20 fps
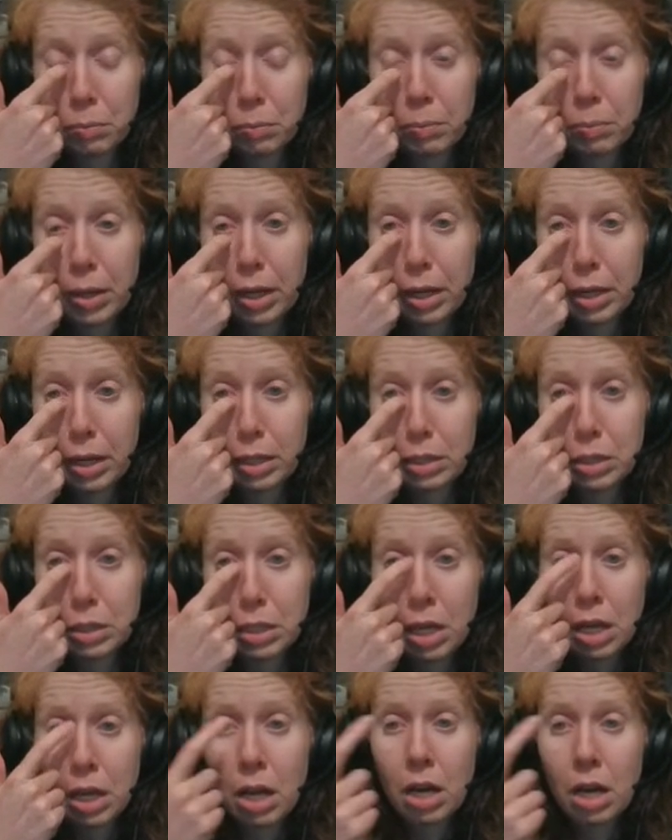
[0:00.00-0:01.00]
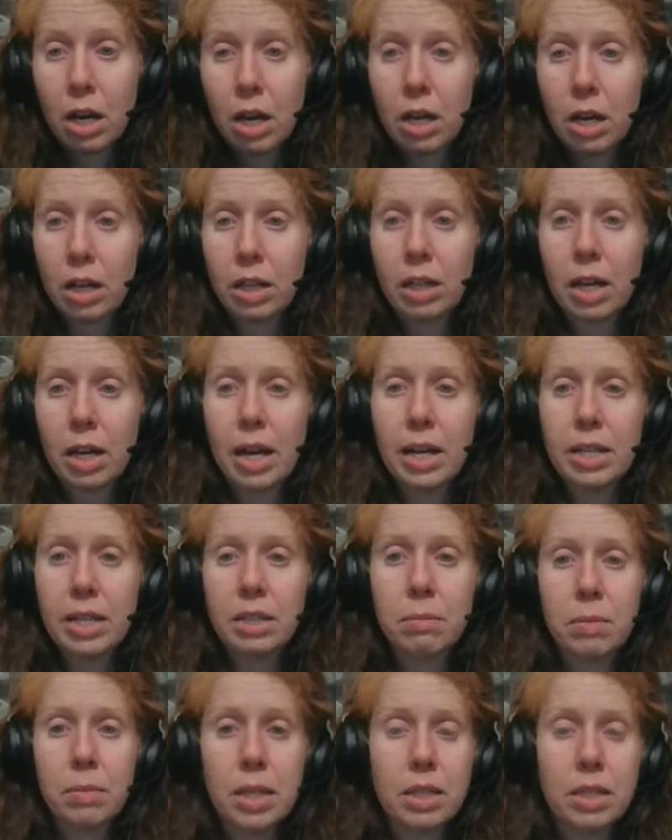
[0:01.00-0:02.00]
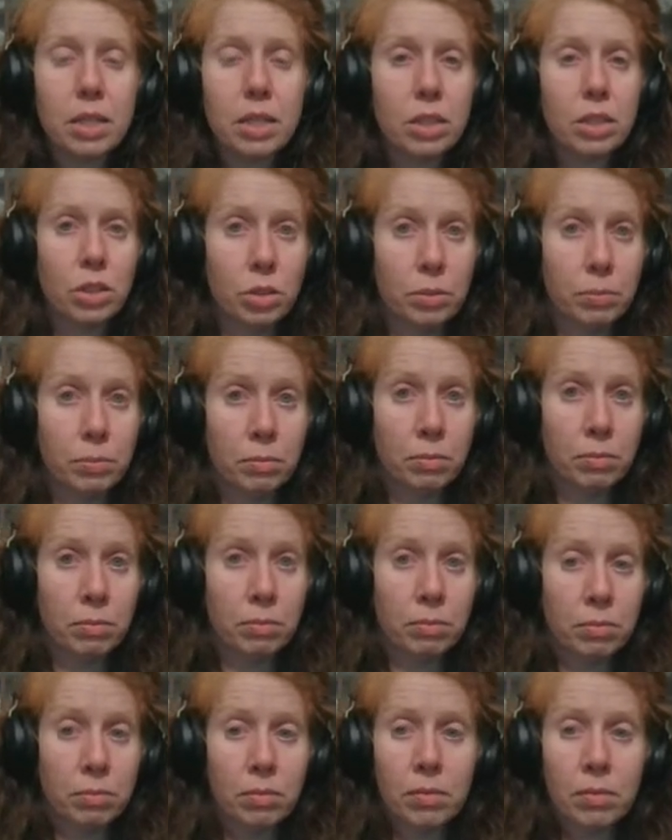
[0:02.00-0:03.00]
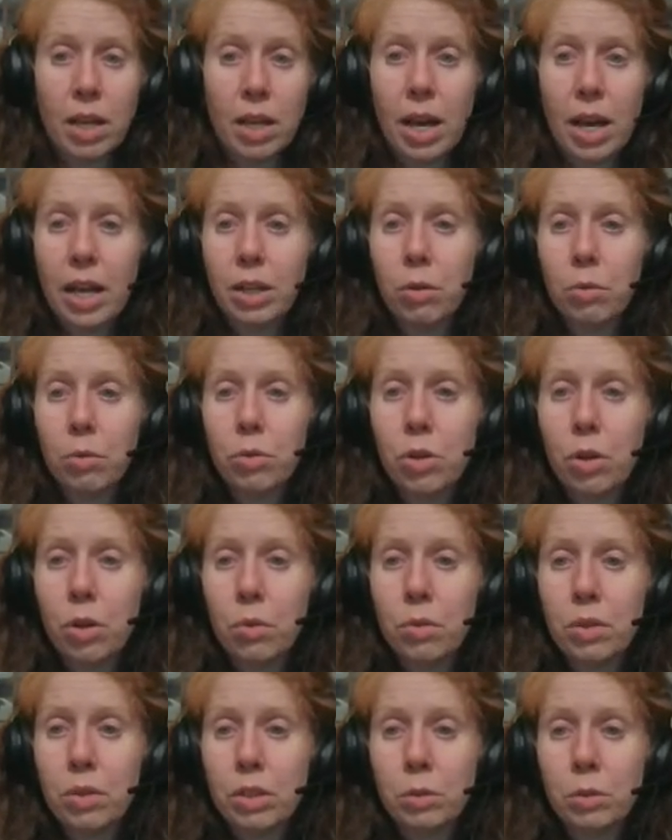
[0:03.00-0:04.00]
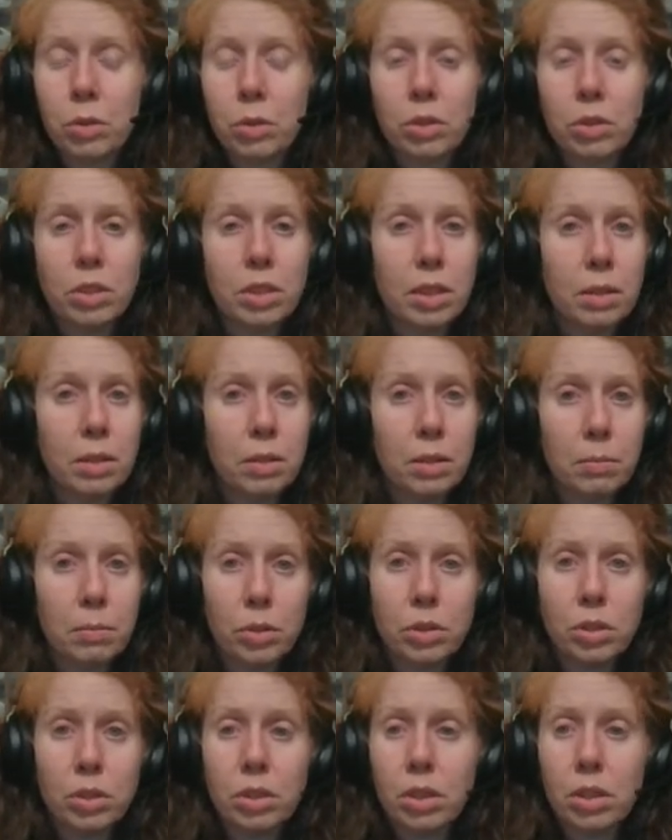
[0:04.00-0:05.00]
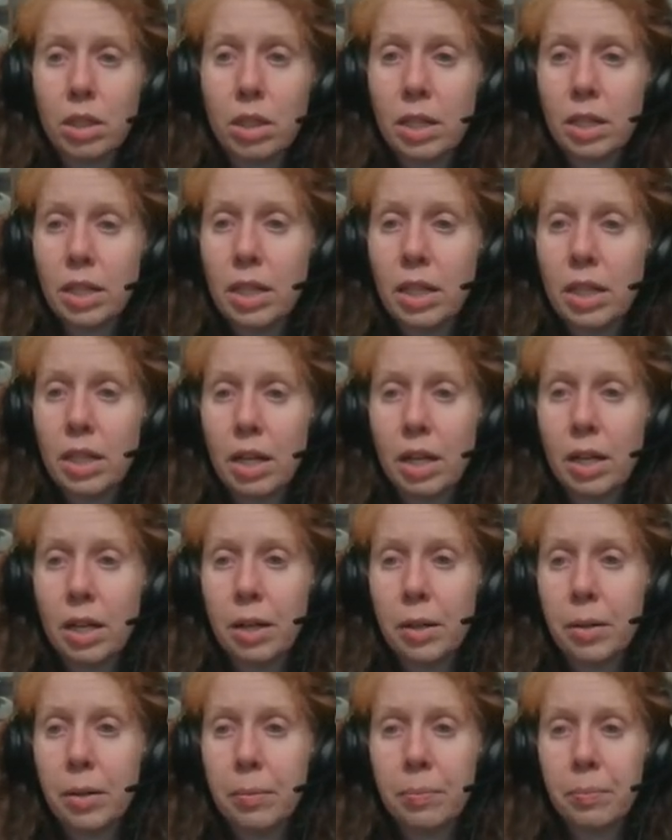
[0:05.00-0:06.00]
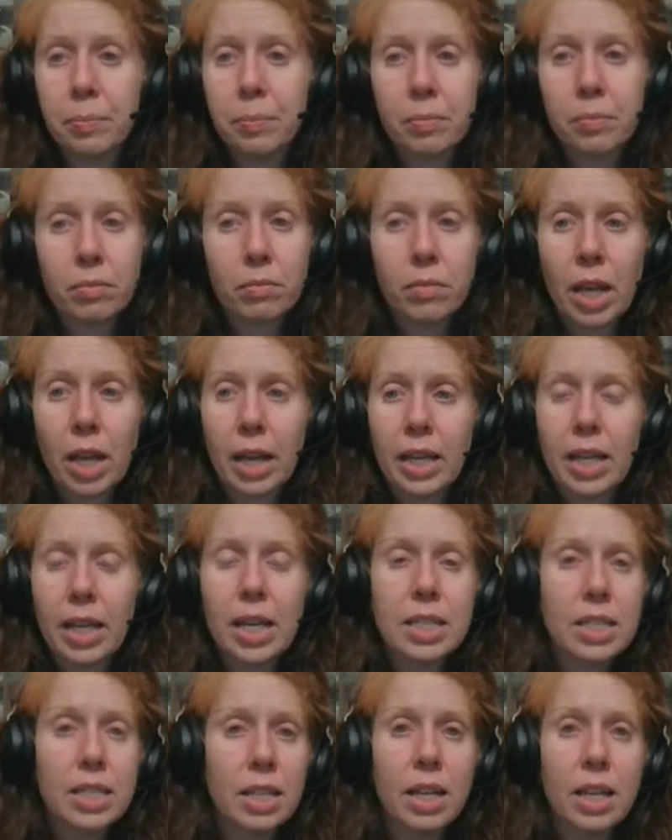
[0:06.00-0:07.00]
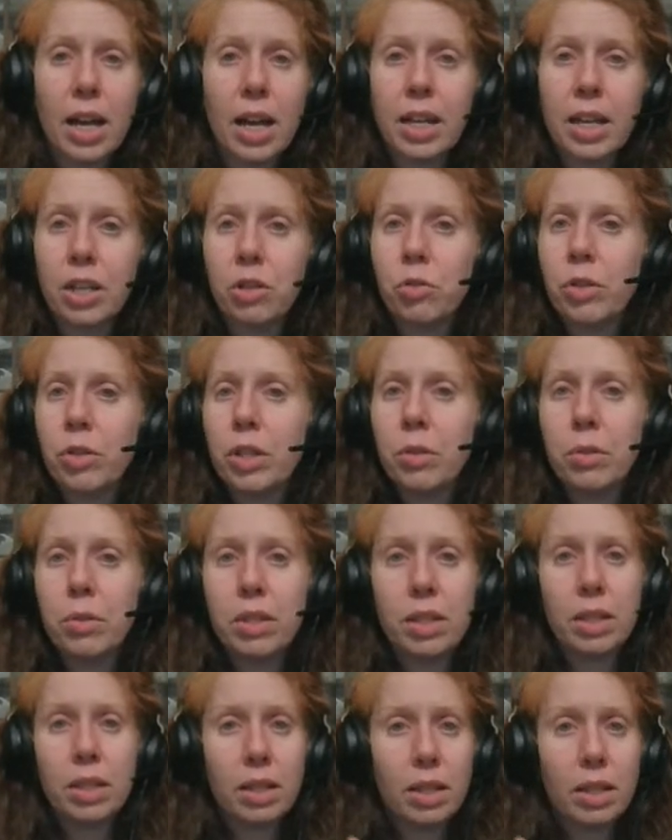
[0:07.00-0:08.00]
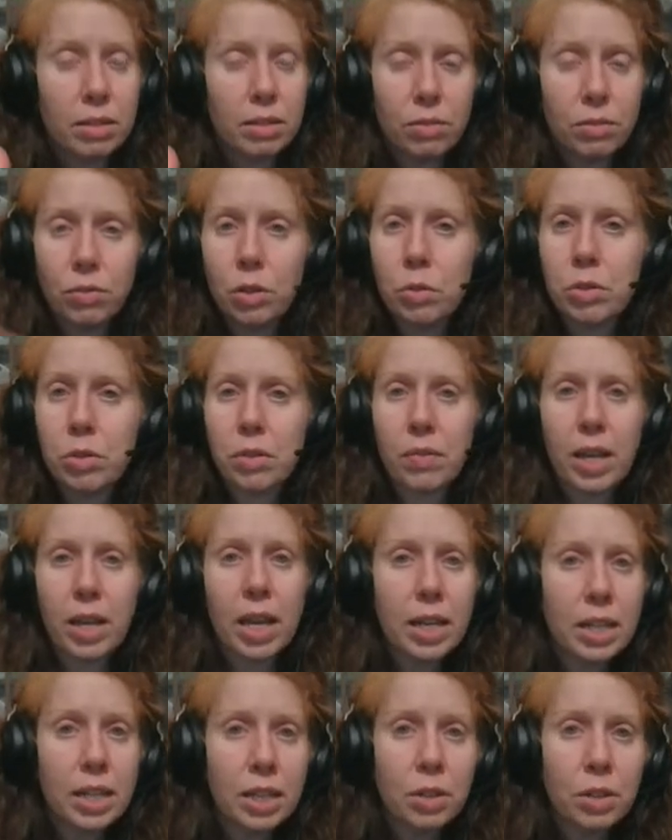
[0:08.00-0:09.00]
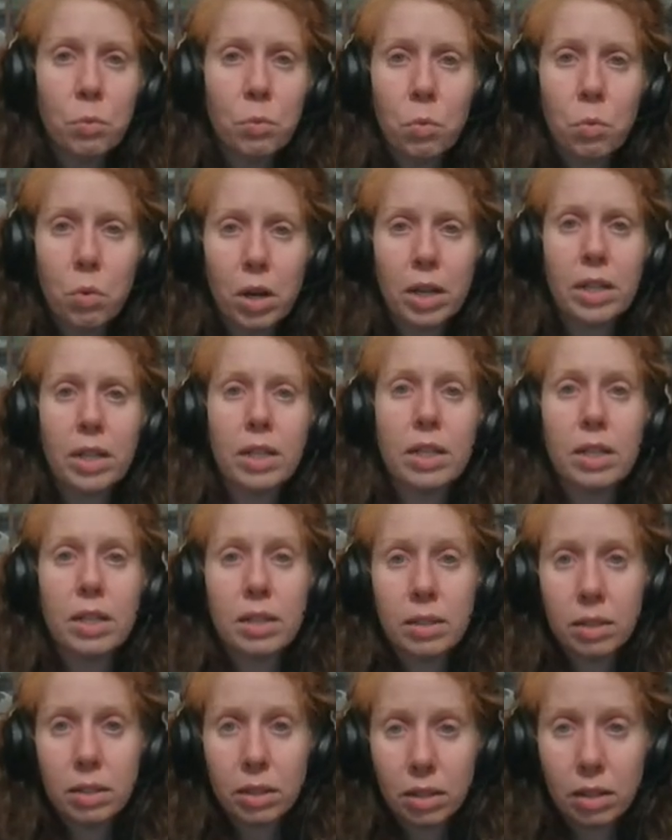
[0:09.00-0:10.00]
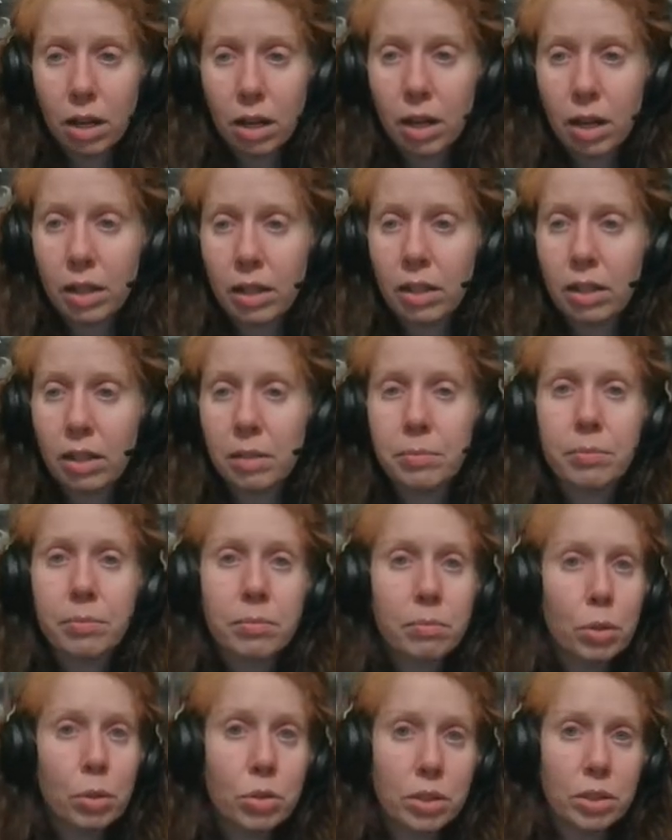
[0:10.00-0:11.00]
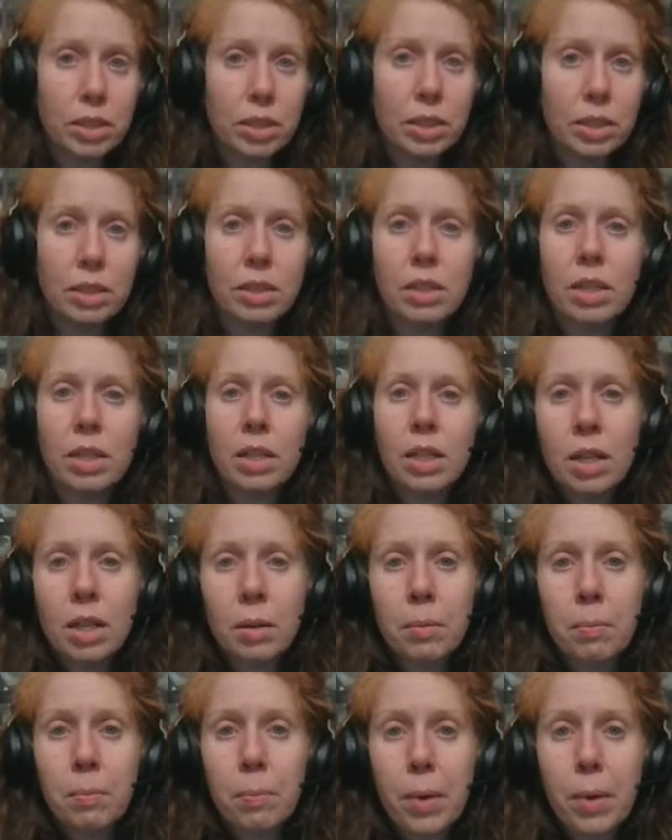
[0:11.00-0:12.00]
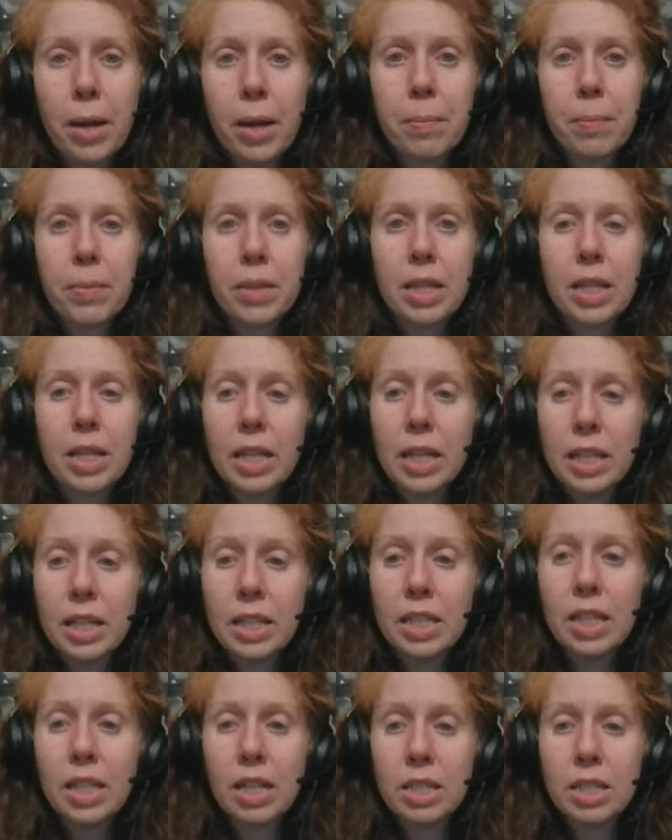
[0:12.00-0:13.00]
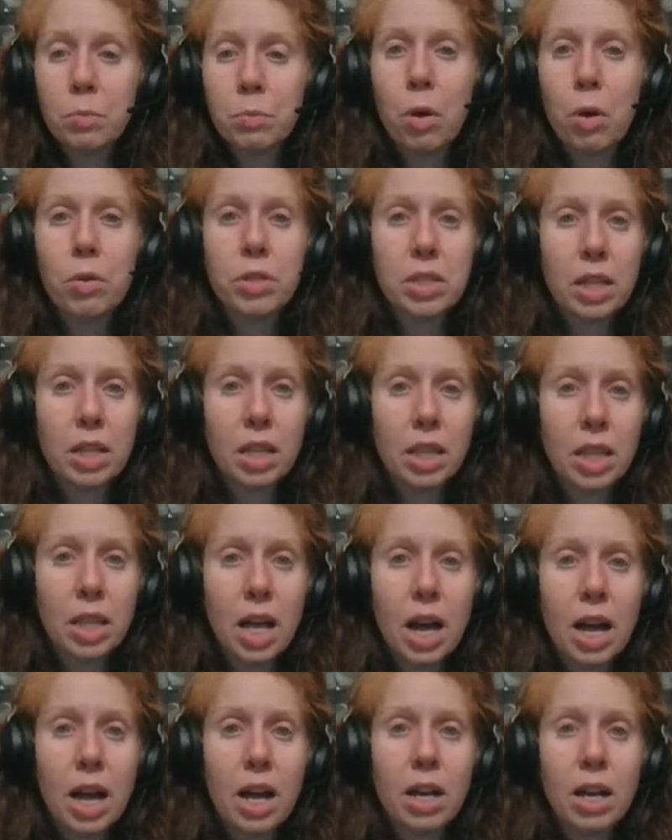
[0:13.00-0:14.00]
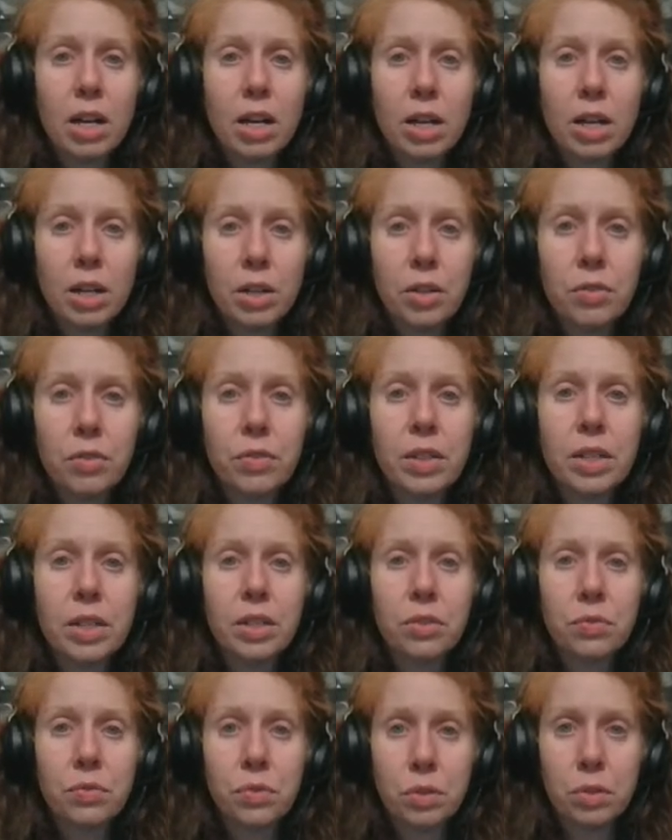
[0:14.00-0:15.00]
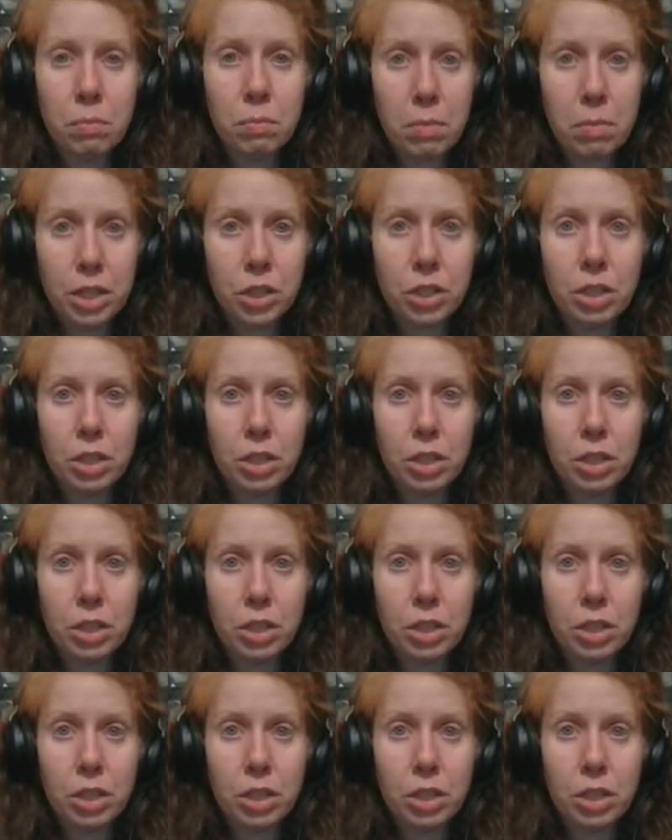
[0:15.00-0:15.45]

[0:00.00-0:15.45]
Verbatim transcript: page, uh, God's Messenger. I don't know this person personally. Um, I can't say that I agree with the views of any one uh, person, but he does post a lot of information